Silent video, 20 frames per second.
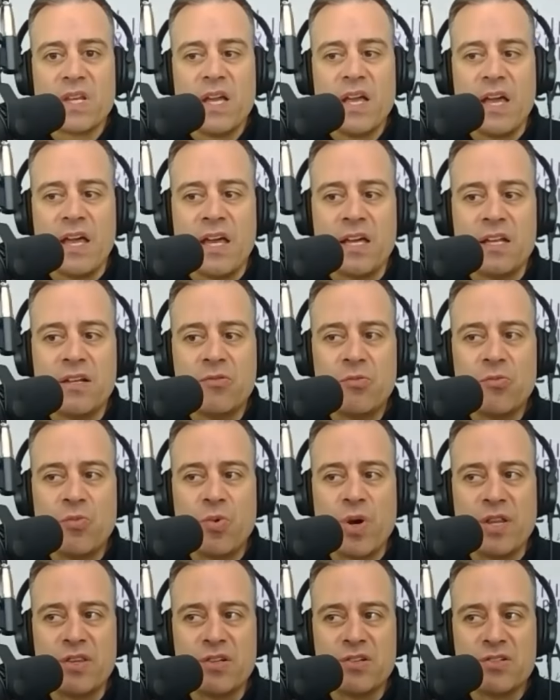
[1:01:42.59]
And
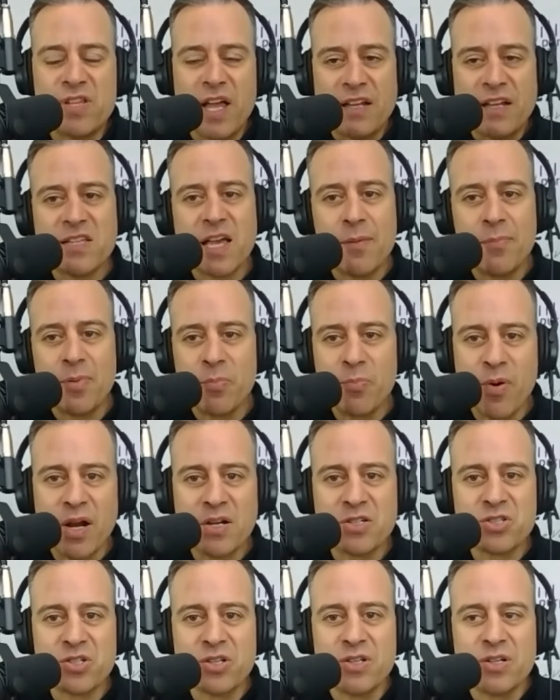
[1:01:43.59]
when there's that type of
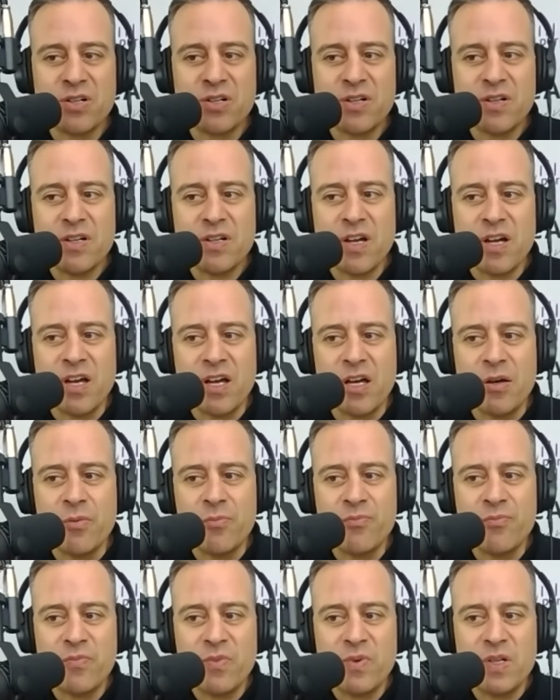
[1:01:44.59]
pressure,
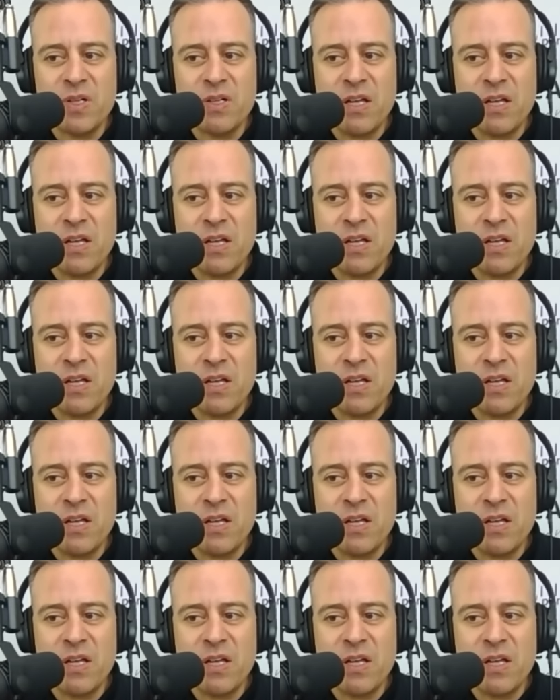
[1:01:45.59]
um,